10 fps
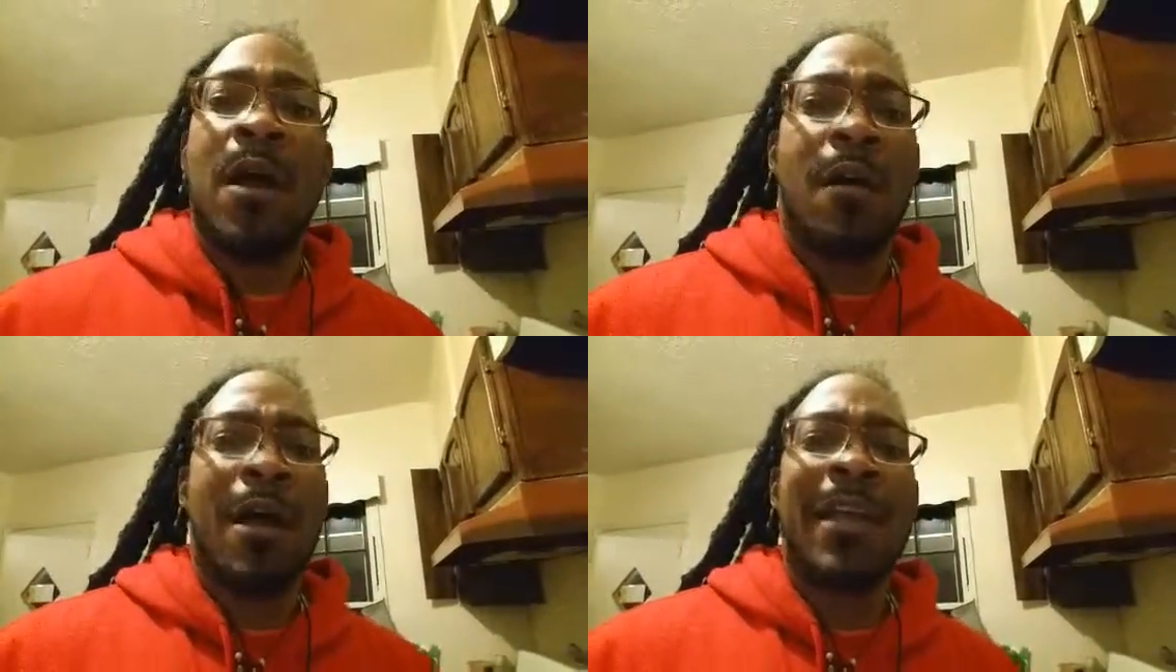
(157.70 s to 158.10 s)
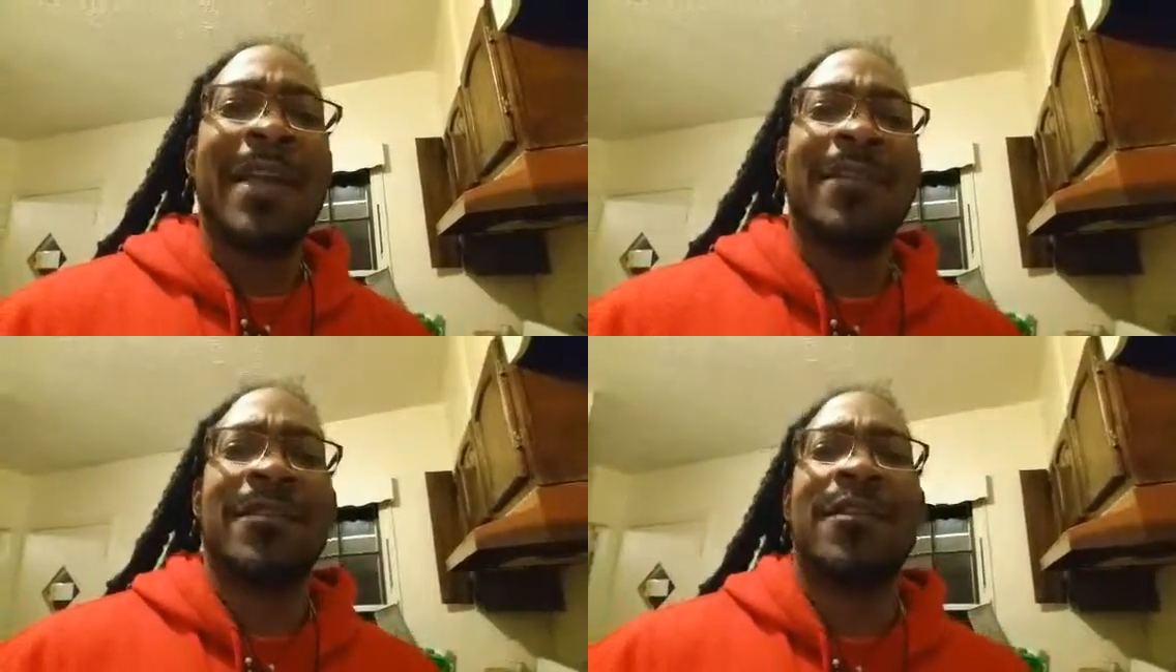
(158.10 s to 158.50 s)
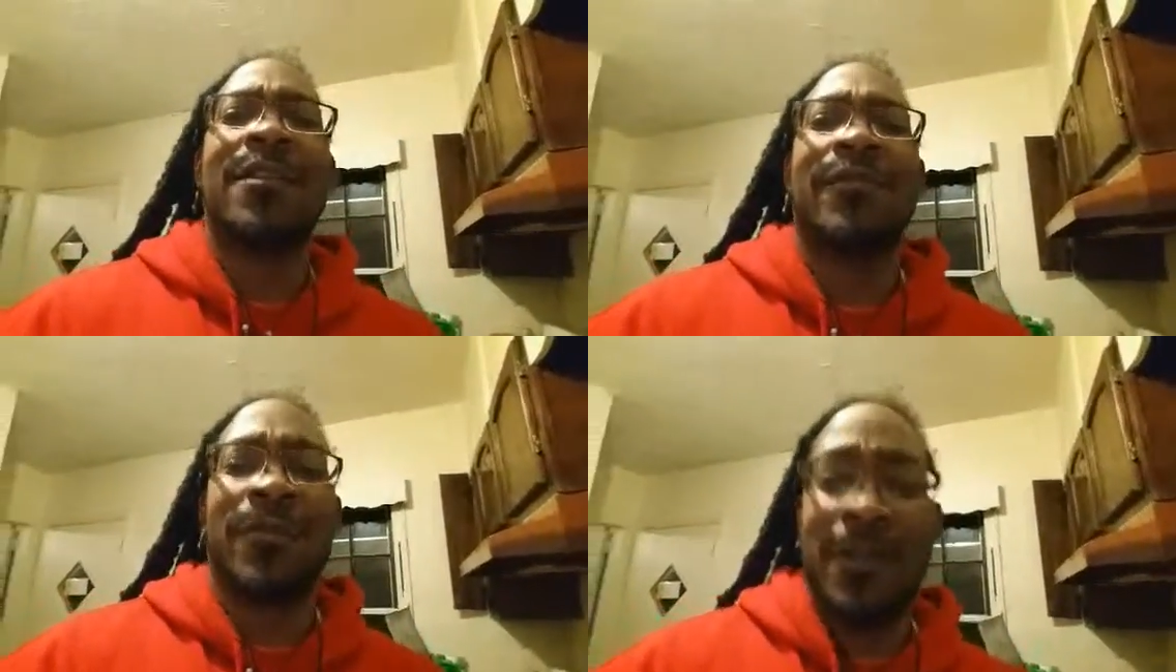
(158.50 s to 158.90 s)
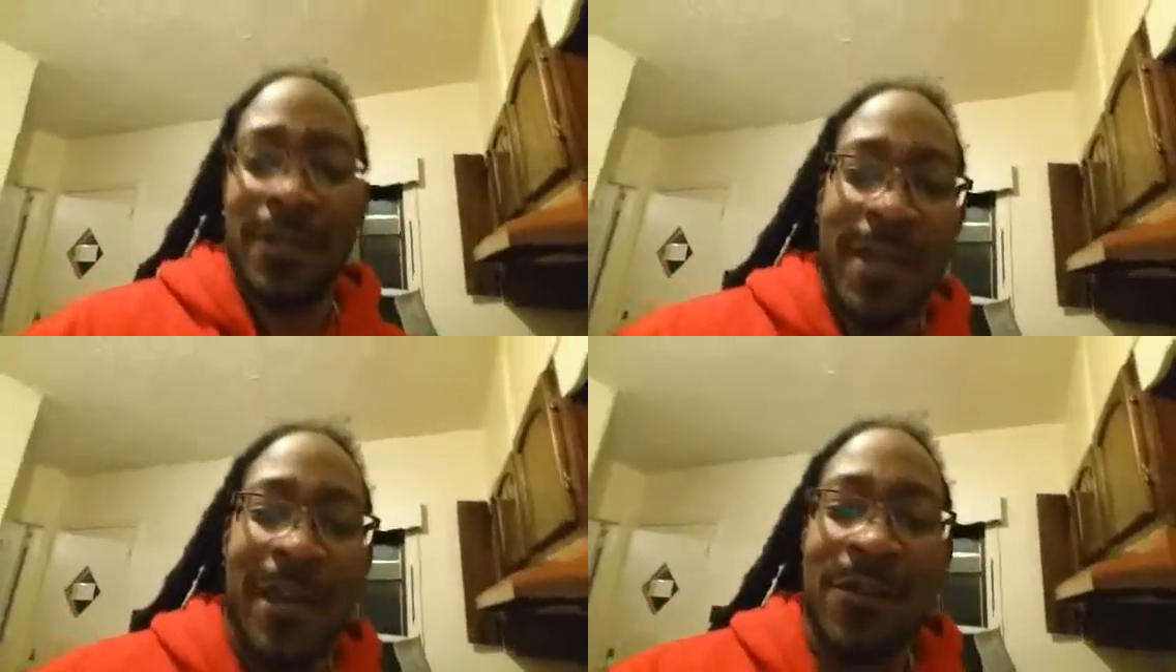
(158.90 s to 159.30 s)
got this covered
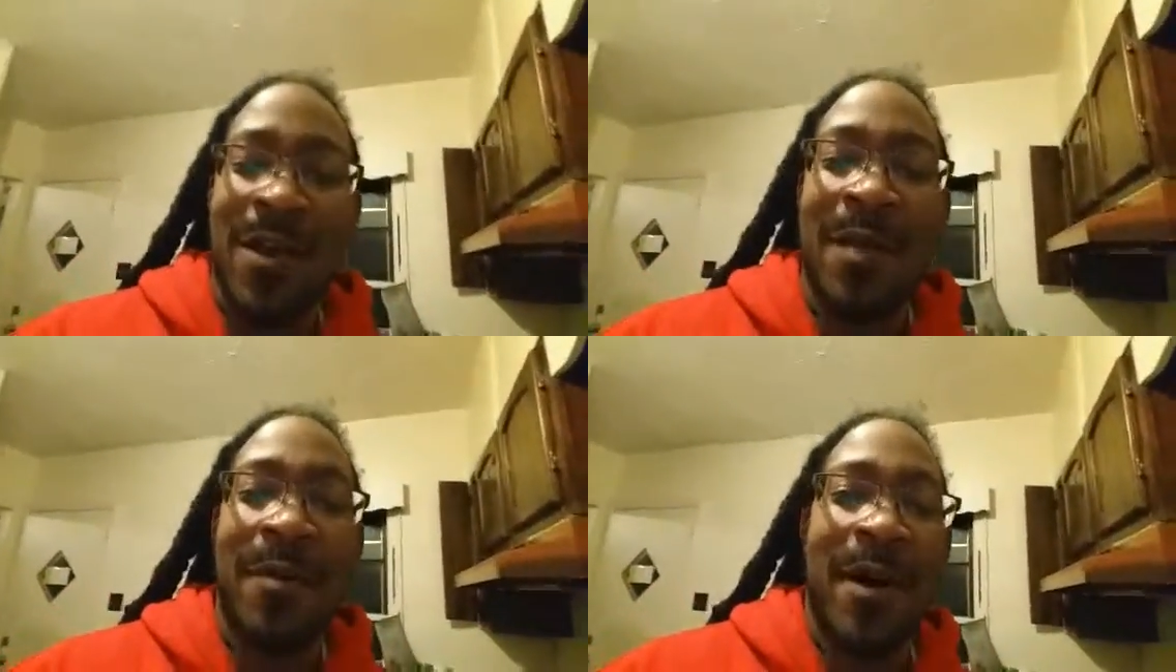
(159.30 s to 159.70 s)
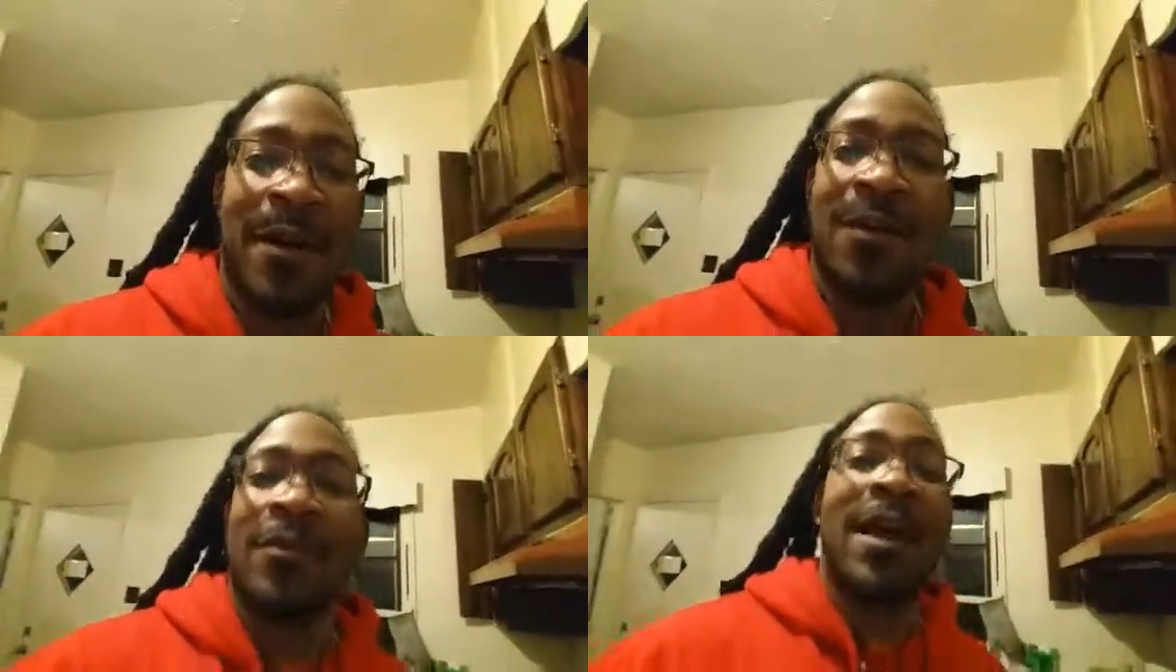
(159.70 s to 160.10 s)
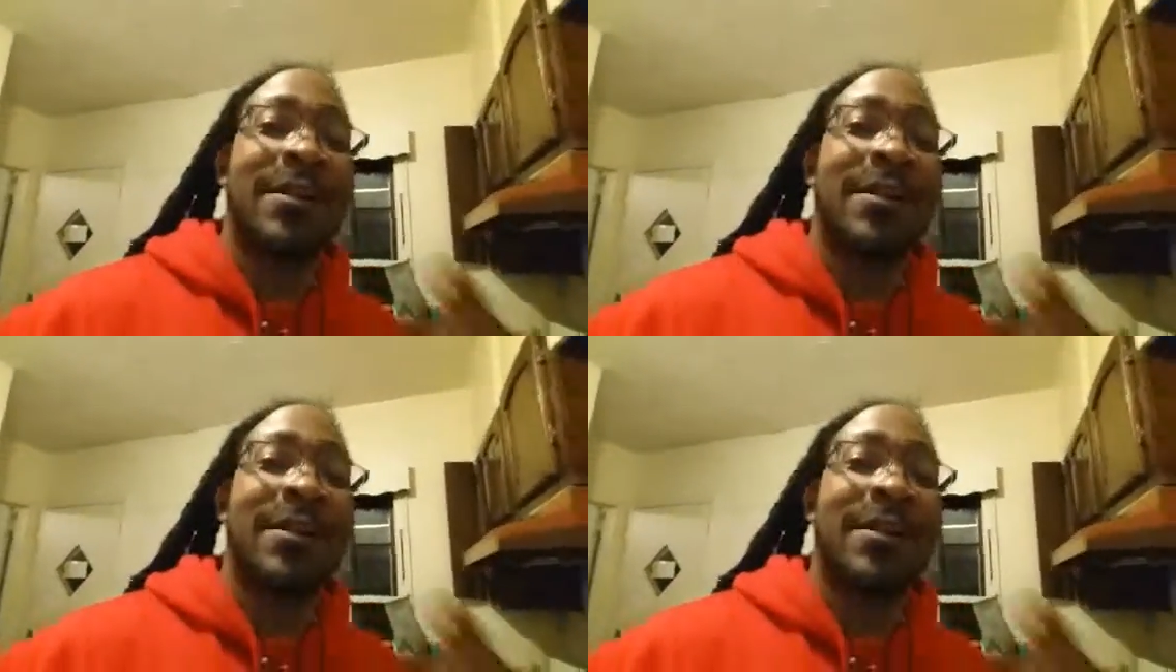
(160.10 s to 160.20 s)
because it's got a tripod on it.